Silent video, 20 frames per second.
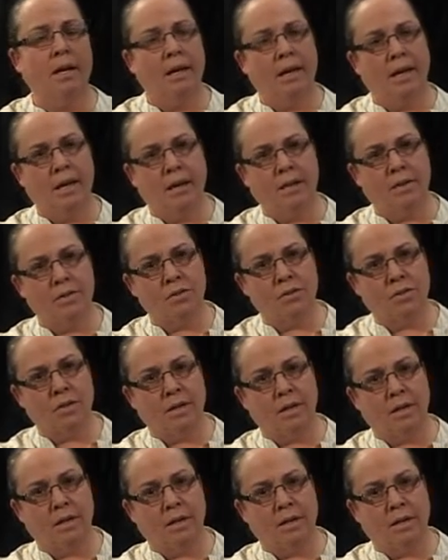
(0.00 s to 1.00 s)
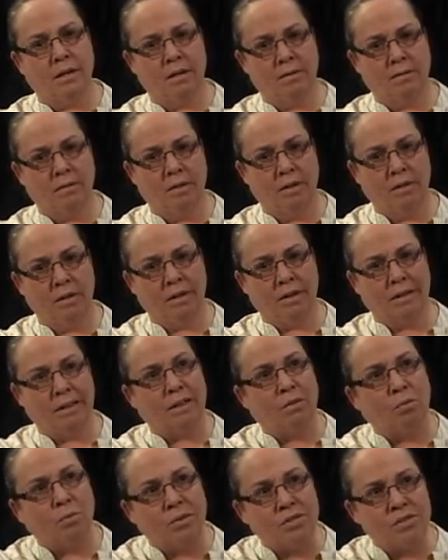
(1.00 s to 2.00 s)
and a
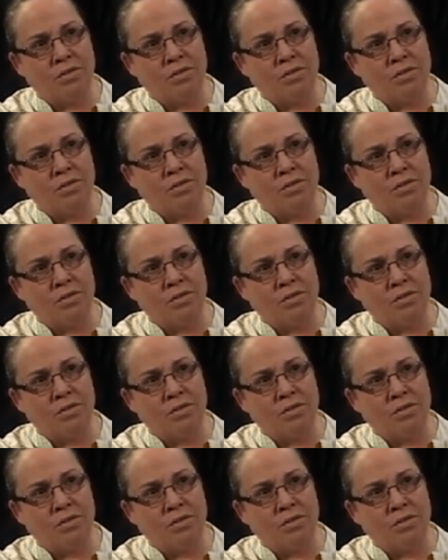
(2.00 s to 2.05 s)
little with